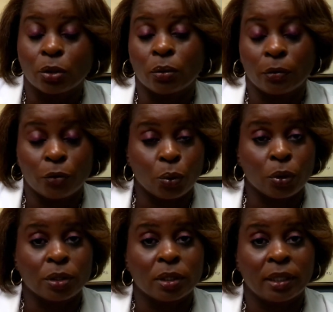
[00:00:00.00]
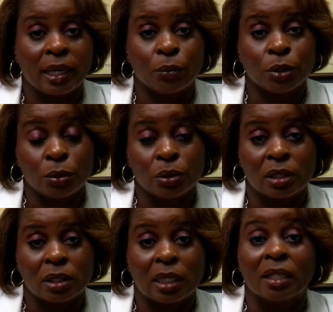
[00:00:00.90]
So, of course, that
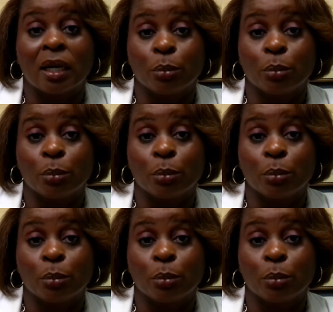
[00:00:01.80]
reduces the